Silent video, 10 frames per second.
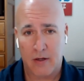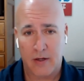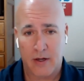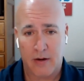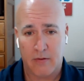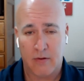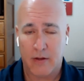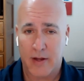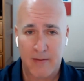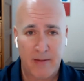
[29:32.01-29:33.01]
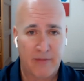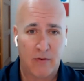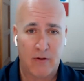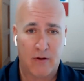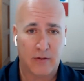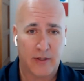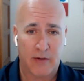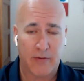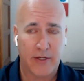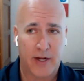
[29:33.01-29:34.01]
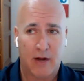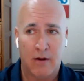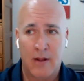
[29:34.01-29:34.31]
You know, you're going to make phone calls. You're going to reach out.